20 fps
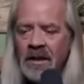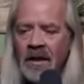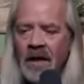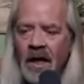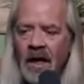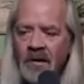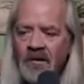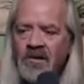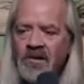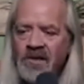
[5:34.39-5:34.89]

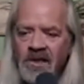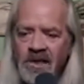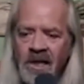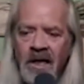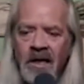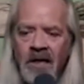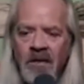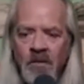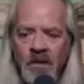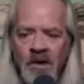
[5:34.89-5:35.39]

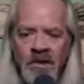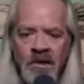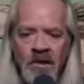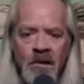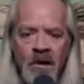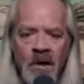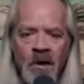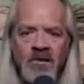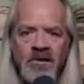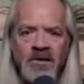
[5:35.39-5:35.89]
understand what your
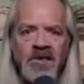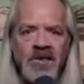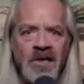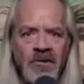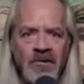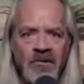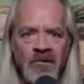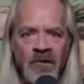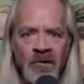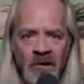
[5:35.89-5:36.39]
own
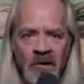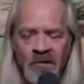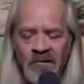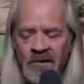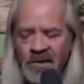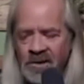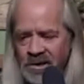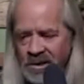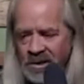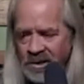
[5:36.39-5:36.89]
central
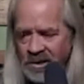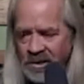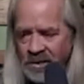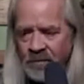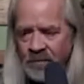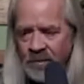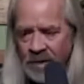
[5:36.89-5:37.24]
nervous system,